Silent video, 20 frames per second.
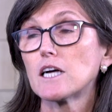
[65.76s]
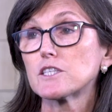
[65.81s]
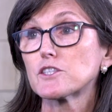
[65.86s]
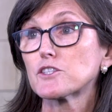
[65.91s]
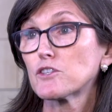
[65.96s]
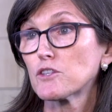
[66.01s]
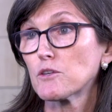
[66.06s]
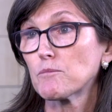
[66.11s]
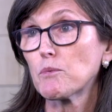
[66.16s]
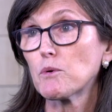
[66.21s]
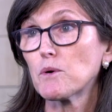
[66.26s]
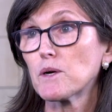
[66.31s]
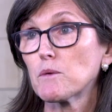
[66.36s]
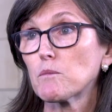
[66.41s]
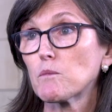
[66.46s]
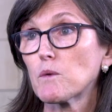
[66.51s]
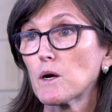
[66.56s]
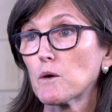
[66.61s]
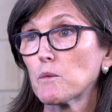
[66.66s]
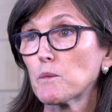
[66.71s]
to the point
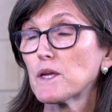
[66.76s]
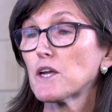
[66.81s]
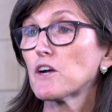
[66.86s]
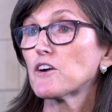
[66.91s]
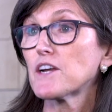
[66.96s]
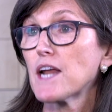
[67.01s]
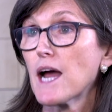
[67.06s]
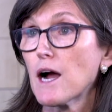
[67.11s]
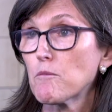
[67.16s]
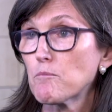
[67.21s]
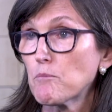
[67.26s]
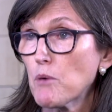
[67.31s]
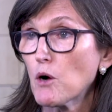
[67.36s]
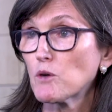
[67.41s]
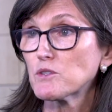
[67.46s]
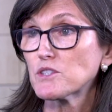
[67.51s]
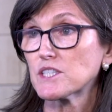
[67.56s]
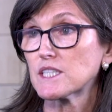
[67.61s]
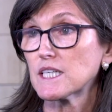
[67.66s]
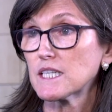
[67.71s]
where we are now
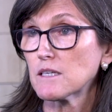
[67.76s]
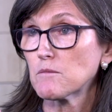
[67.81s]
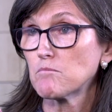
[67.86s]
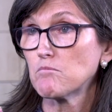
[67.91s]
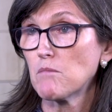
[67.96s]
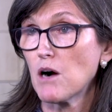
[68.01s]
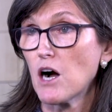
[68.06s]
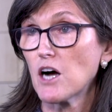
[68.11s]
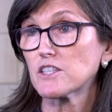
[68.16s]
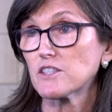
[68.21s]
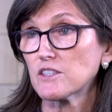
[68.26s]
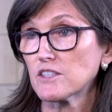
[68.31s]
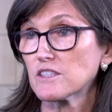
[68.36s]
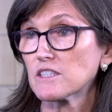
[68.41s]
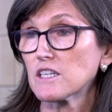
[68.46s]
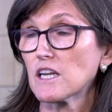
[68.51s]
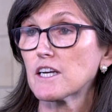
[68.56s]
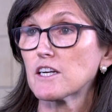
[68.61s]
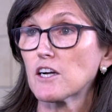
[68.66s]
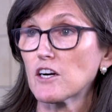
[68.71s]
posting
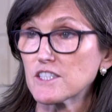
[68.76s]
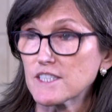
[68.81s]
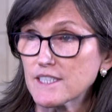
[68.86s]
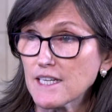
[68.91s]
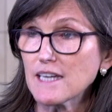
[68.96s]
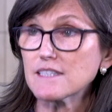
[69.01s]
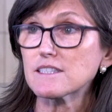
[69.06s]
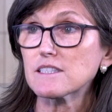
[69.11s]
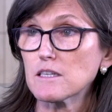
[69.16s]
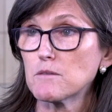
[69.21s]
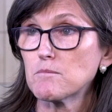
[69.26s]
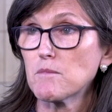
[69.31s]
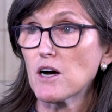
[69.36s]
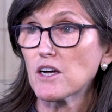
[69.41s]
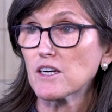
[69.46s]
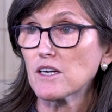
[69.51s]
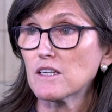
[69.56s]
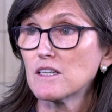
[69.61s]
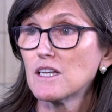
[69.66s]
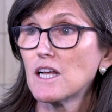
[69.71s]
models like our Tesla
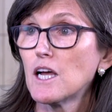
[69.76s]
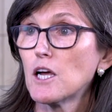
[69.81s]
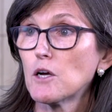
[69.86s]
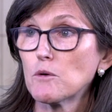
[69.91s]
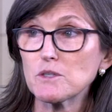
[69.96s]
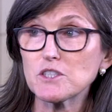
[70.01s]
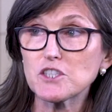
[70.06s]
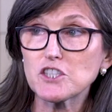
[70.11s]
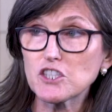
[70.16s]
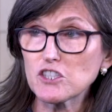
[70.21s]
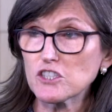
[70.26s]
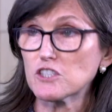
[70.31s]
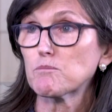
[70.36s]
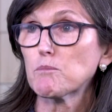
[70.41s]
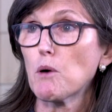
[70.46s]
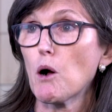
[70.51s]
model we just